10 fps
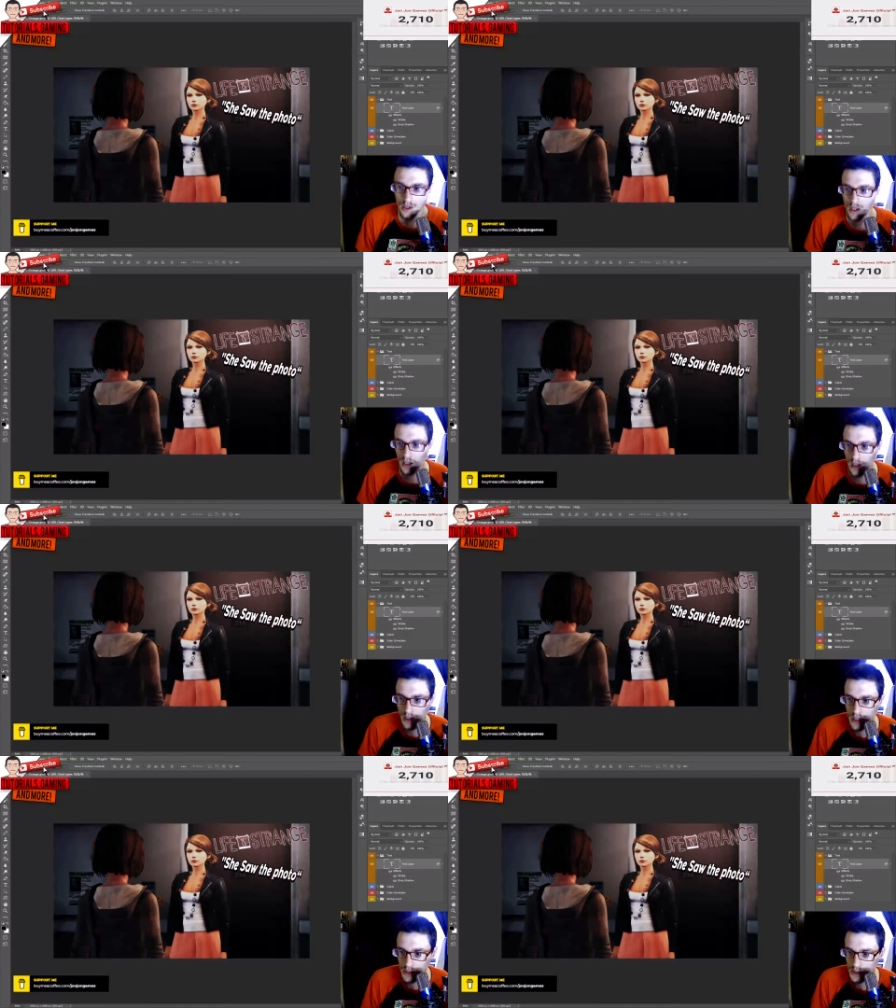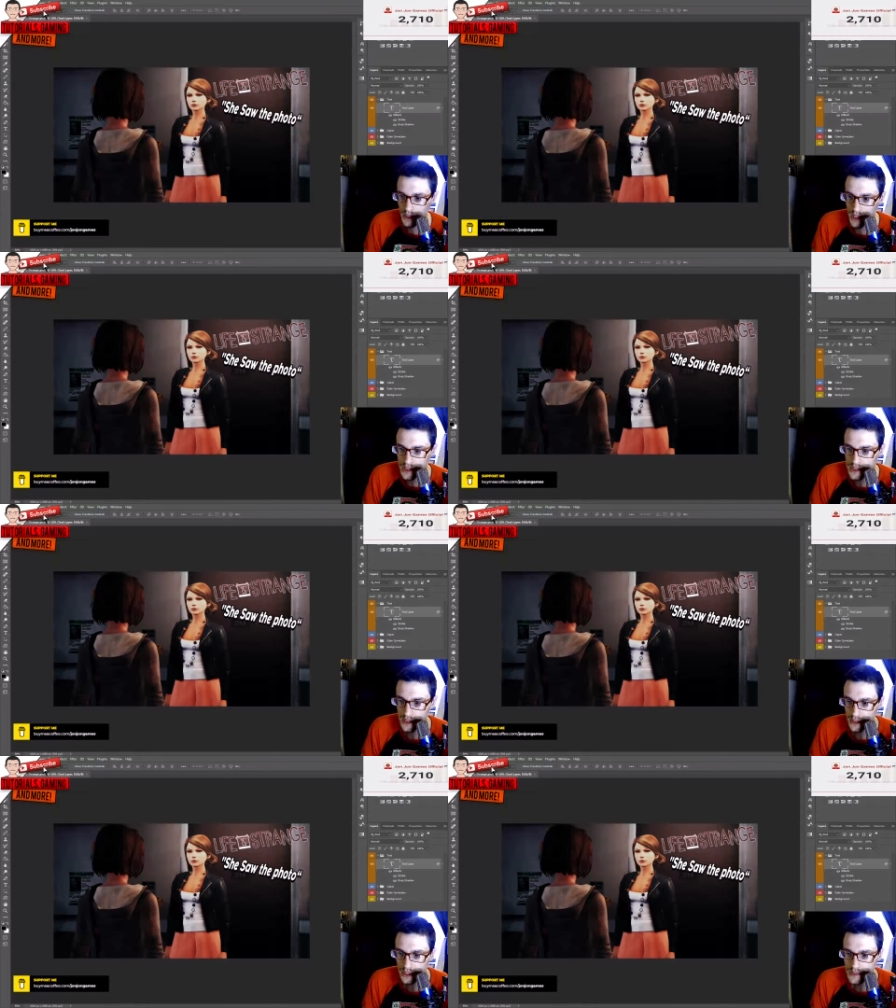Other than that, you guys, thank you
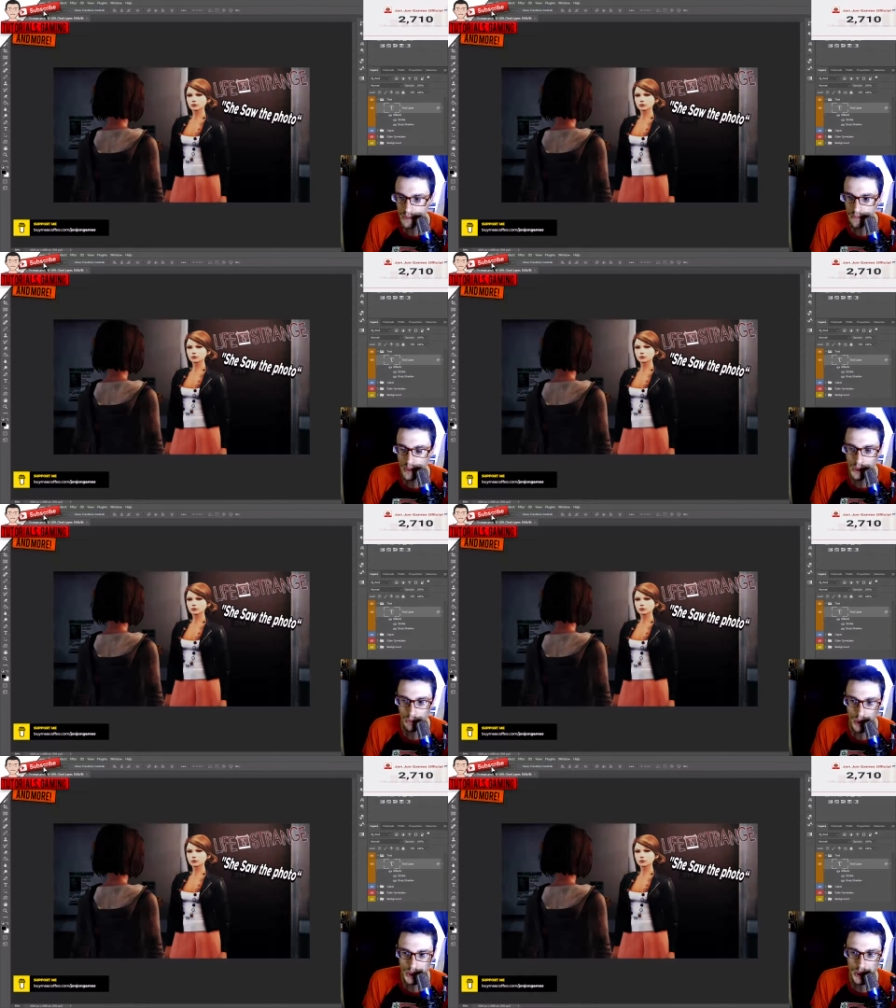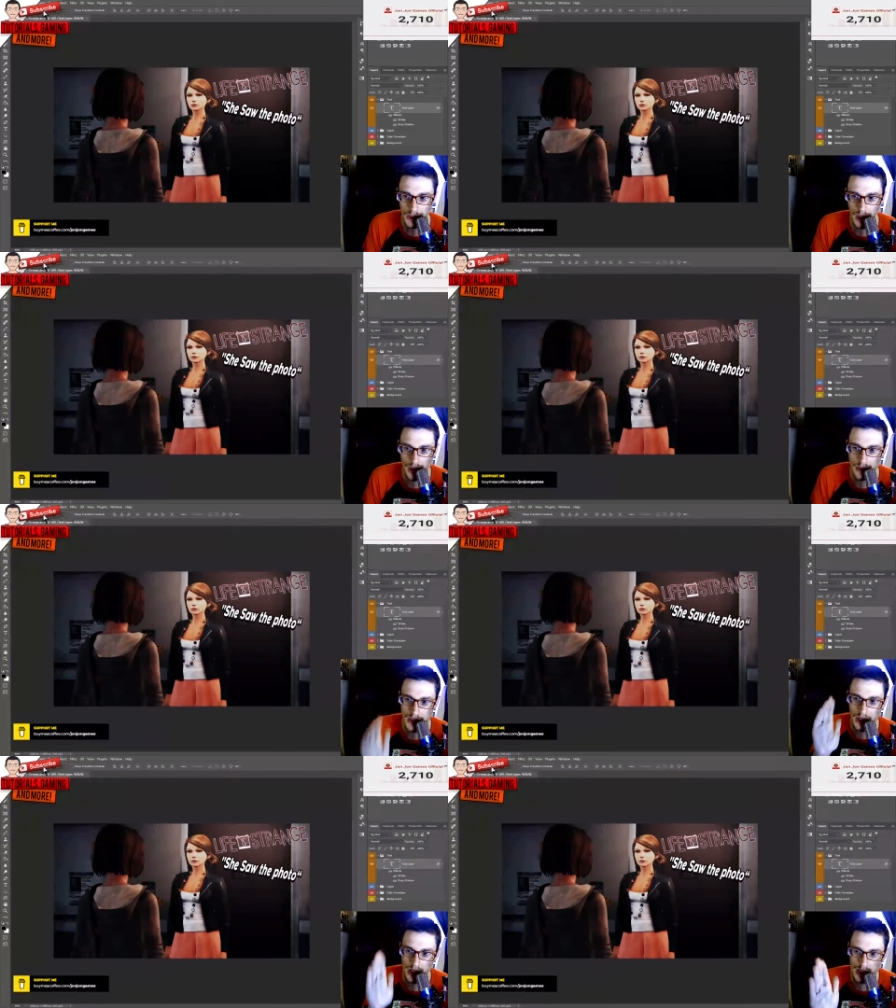guys very much for watching. I'll see you
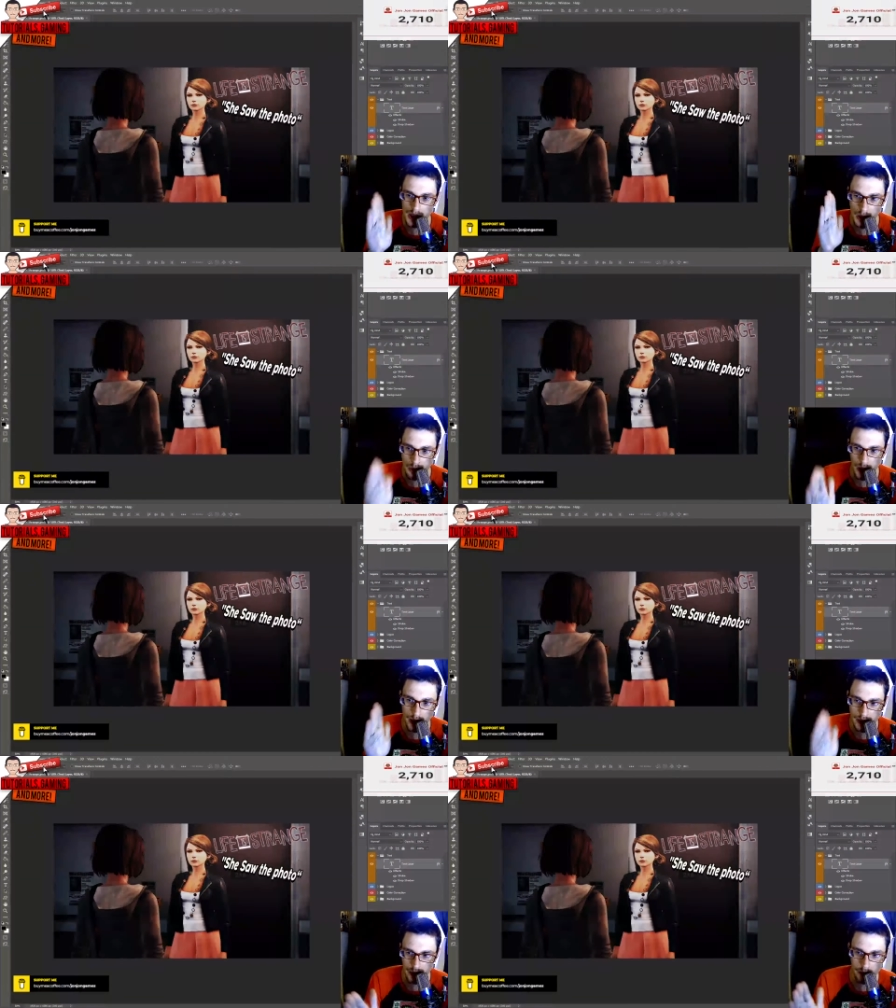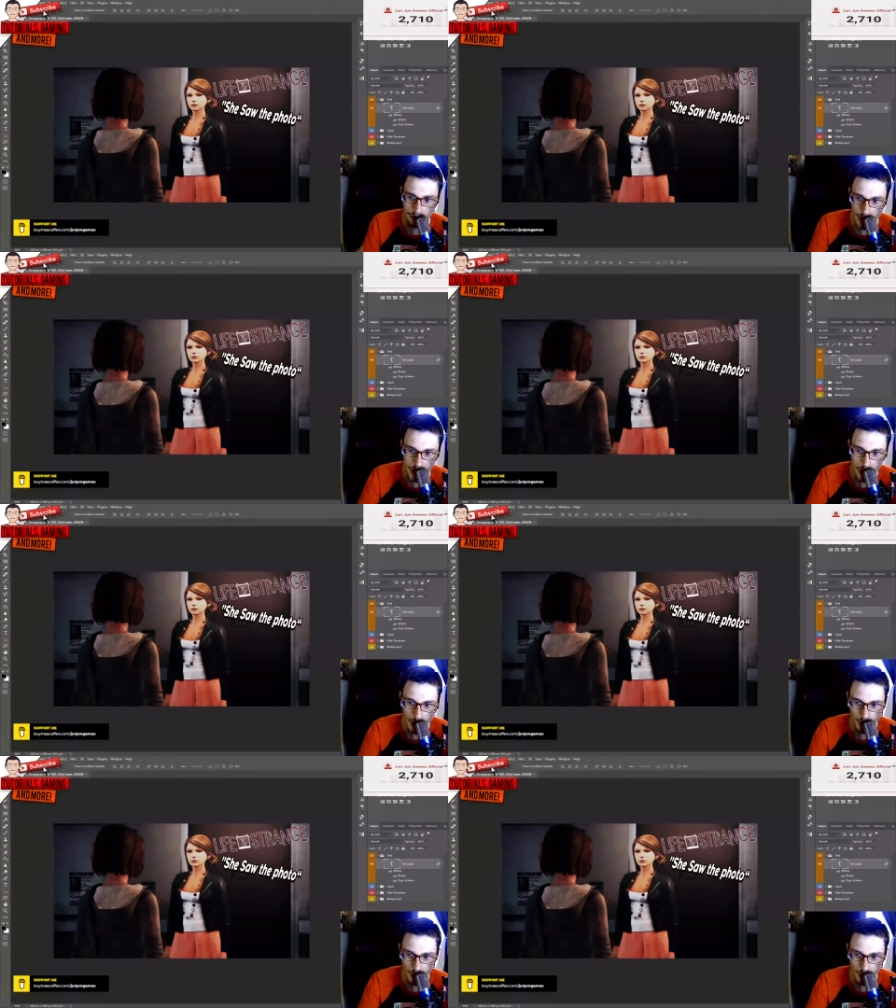guys in a brand new video.